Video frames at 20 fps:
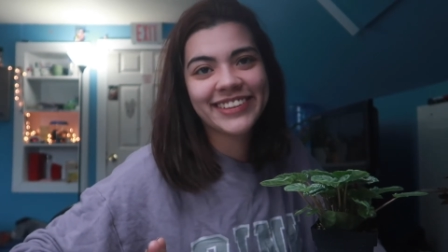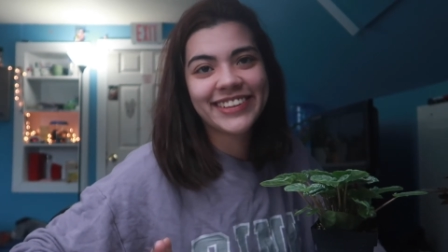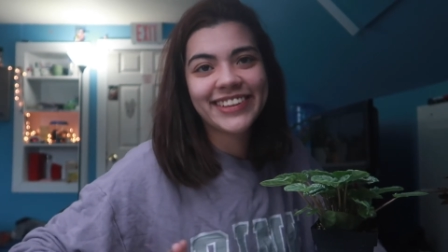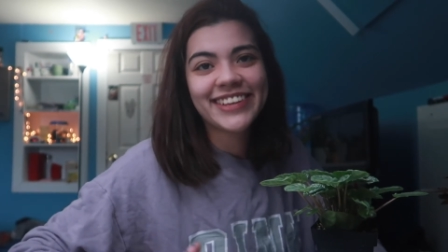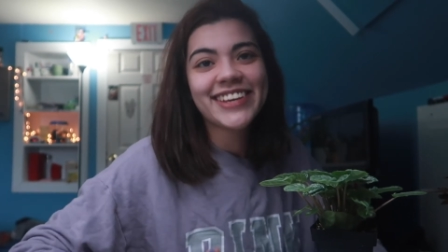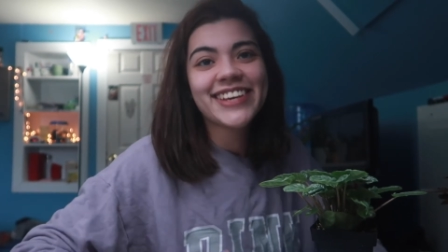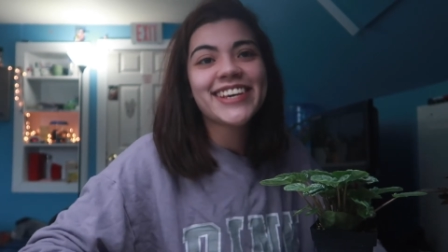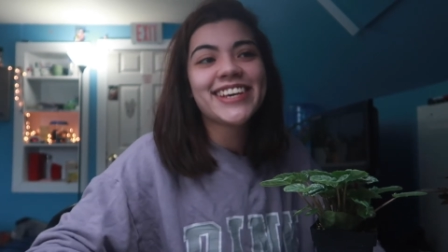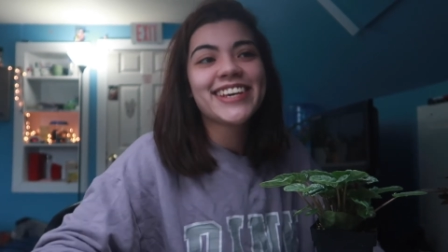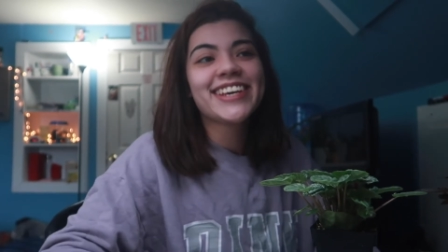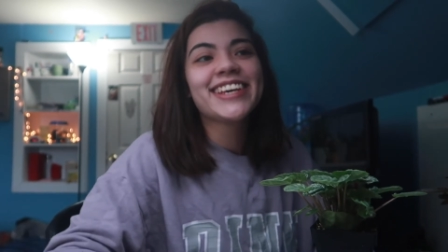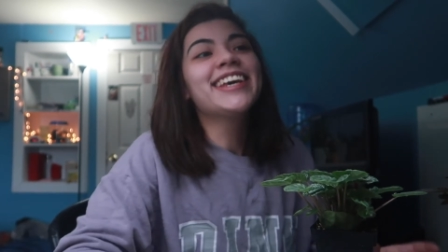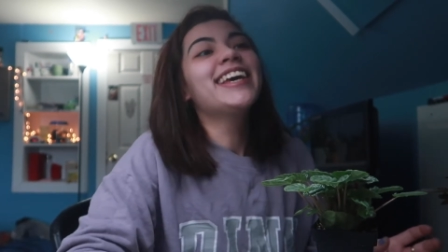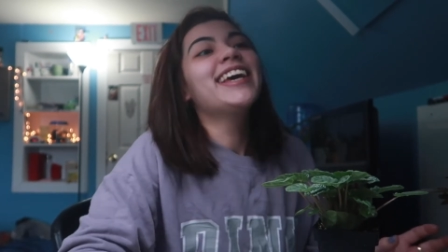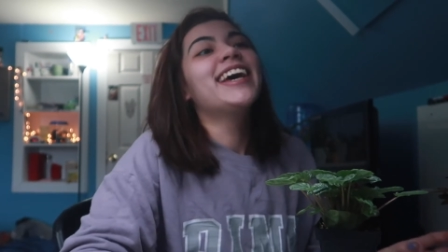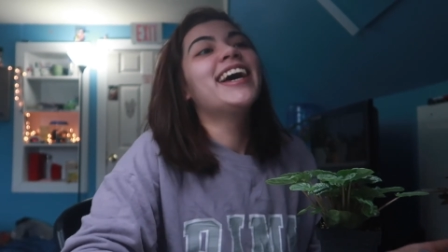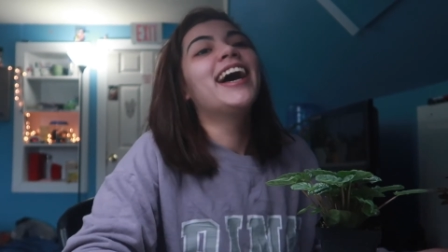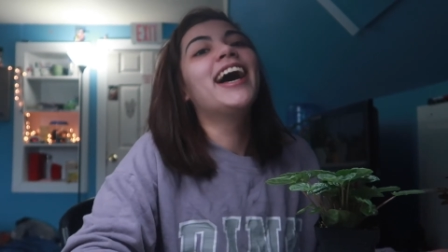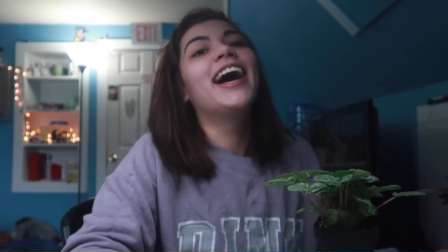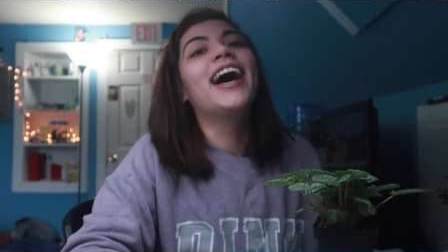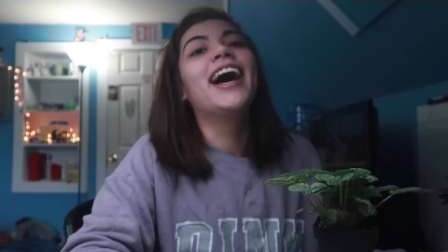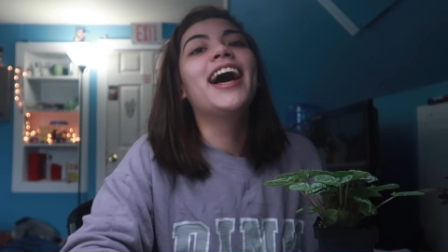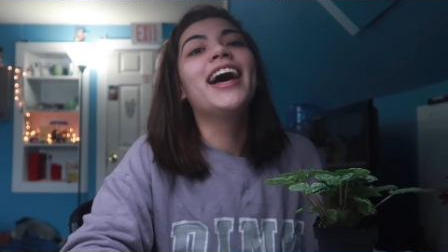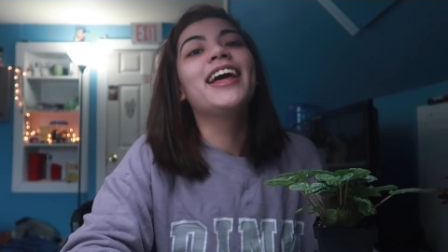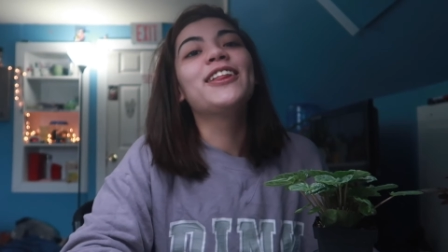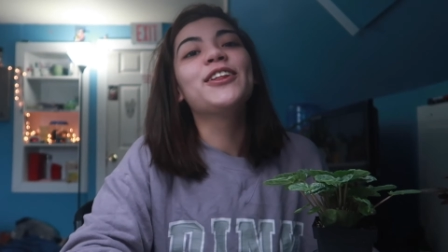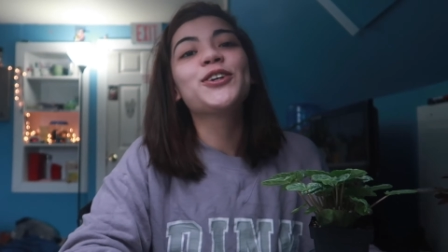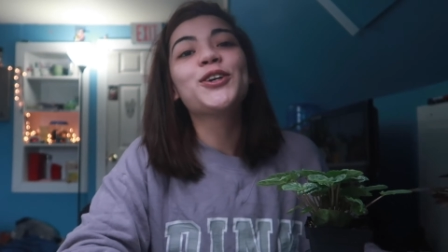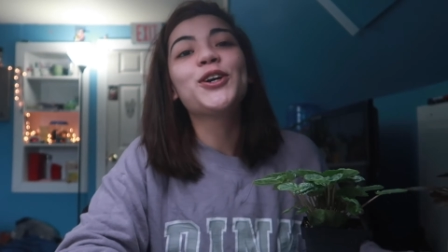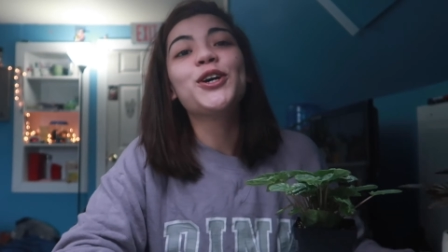
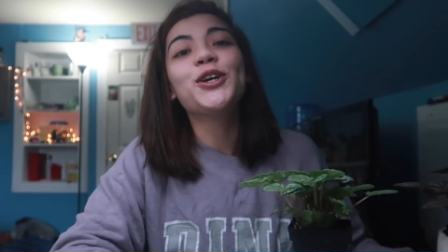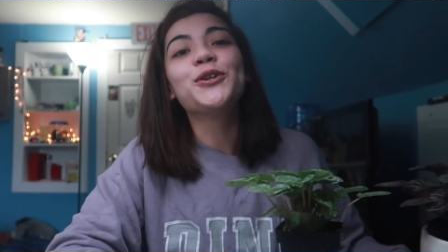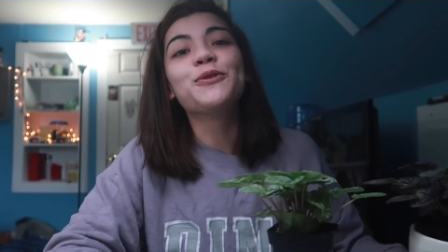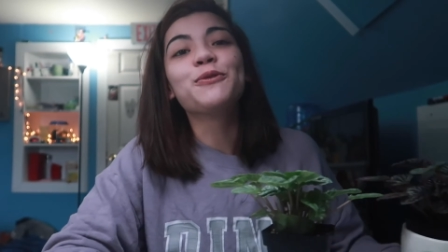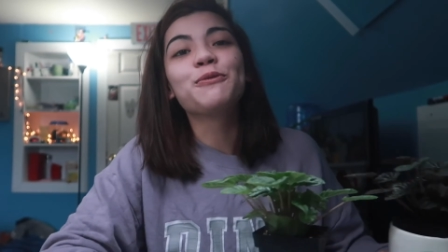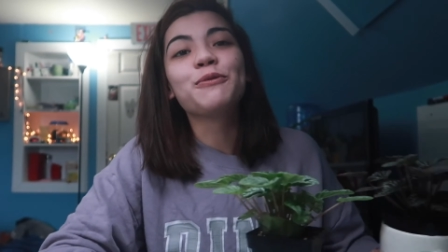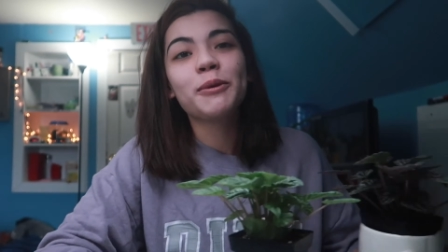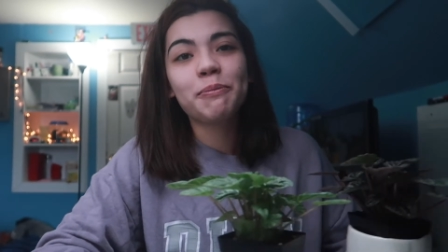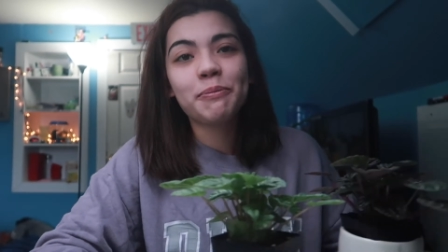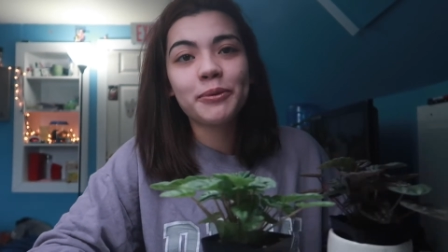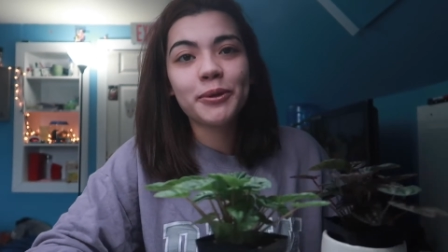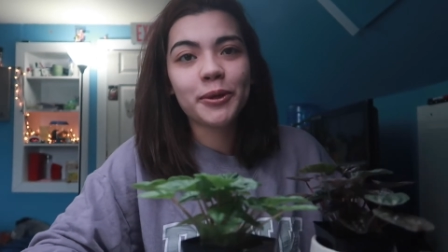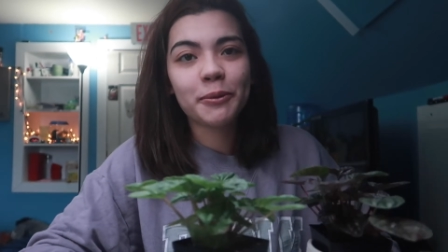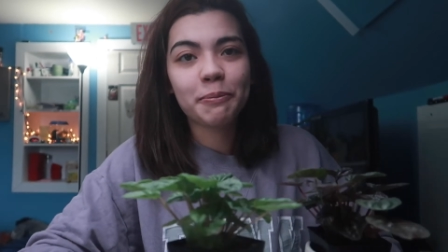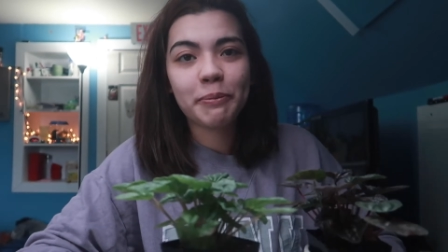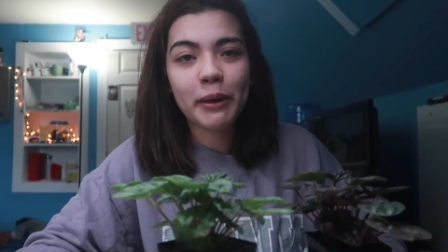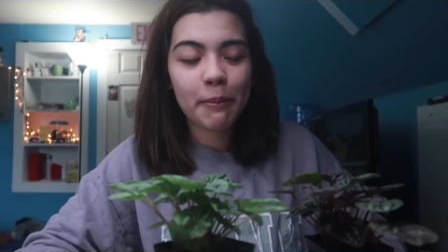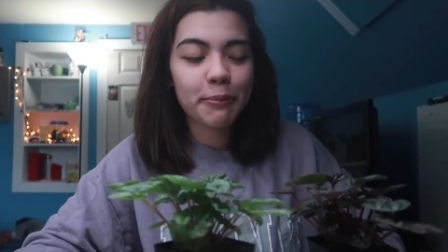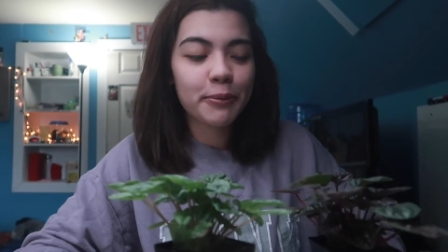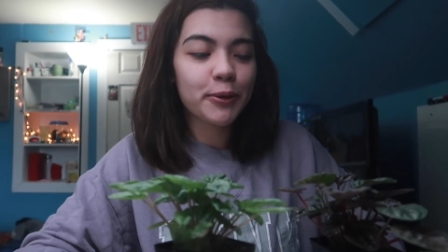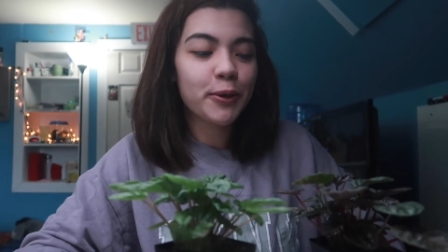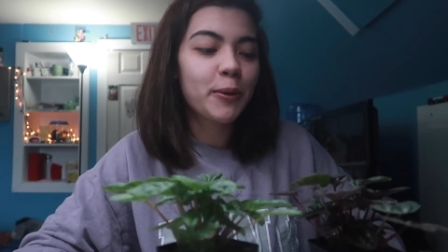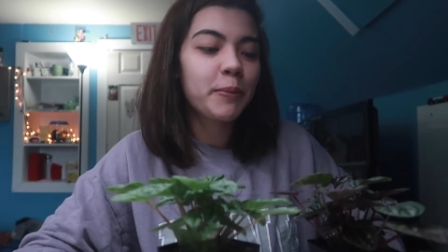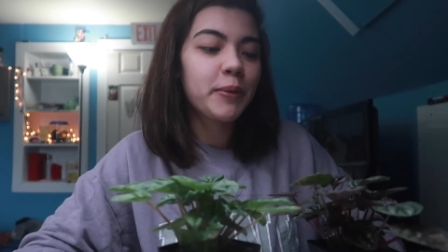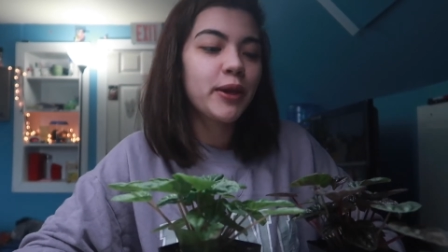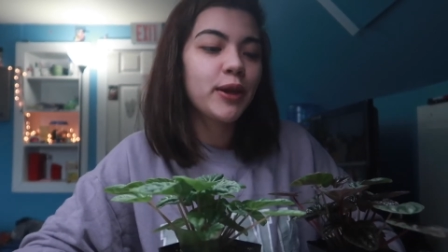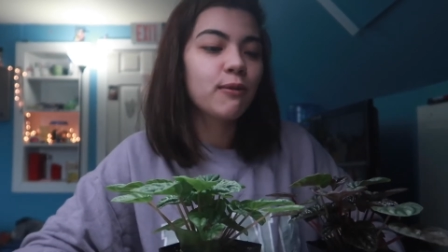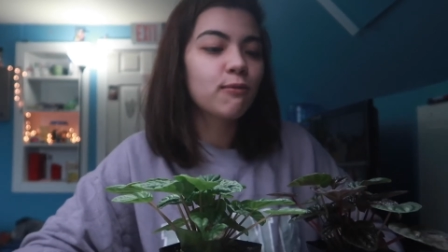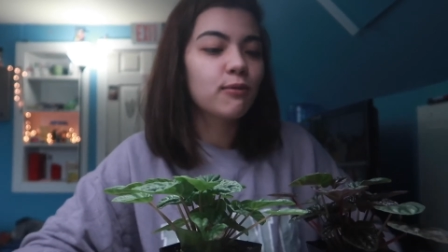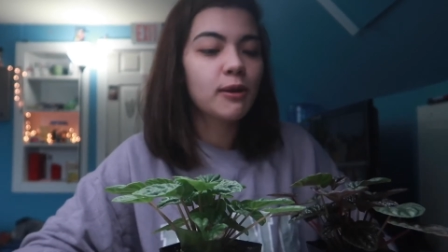They're called a ripple or
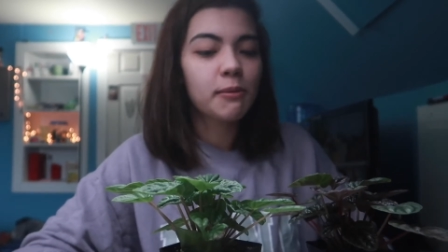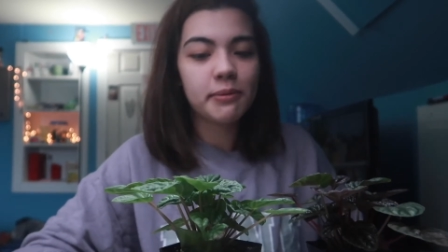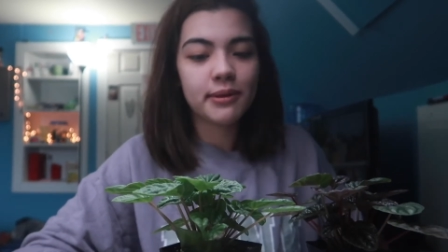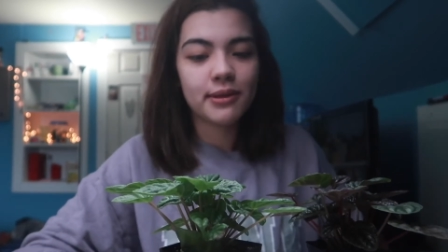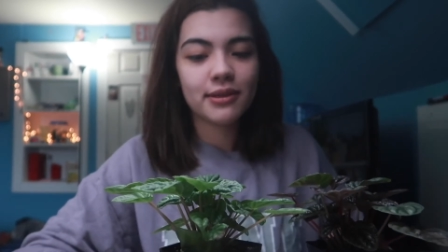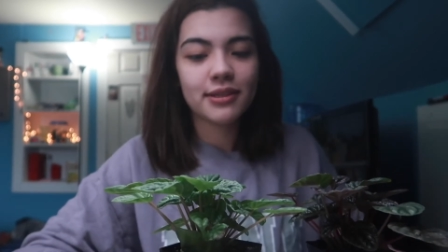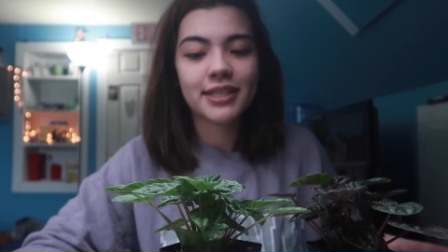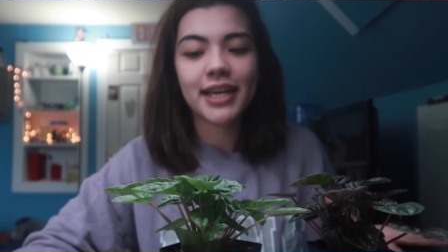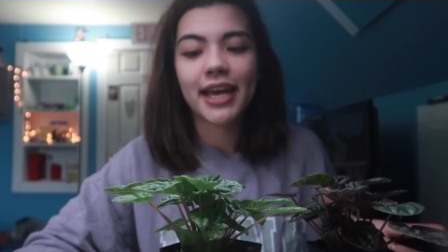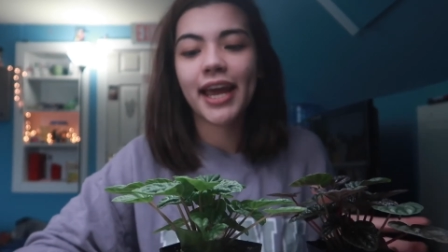peperomia ripples.